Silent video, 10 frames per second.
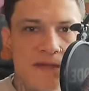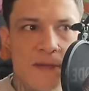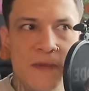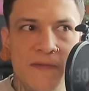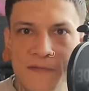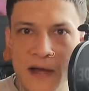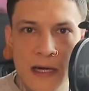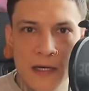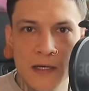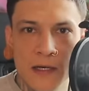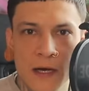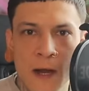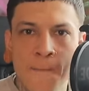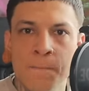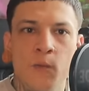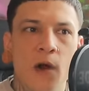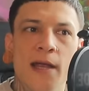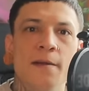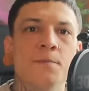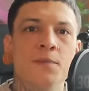from the fire.
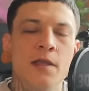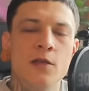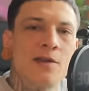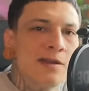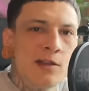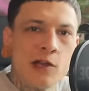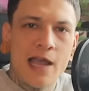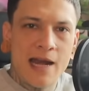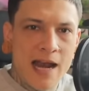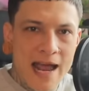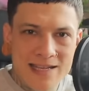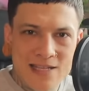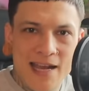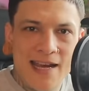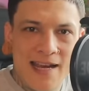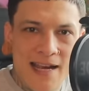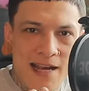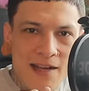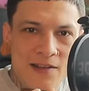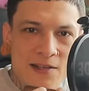Right, you can look at it as like
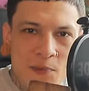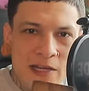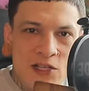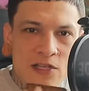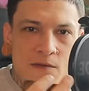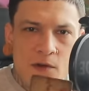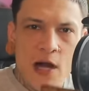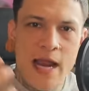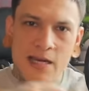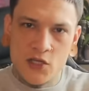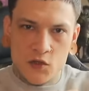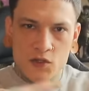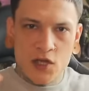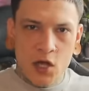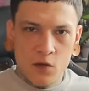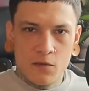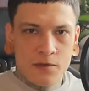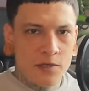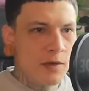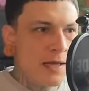depictions of your angels all over
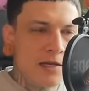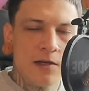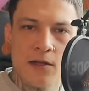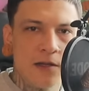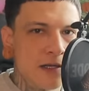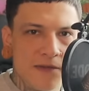you. Like the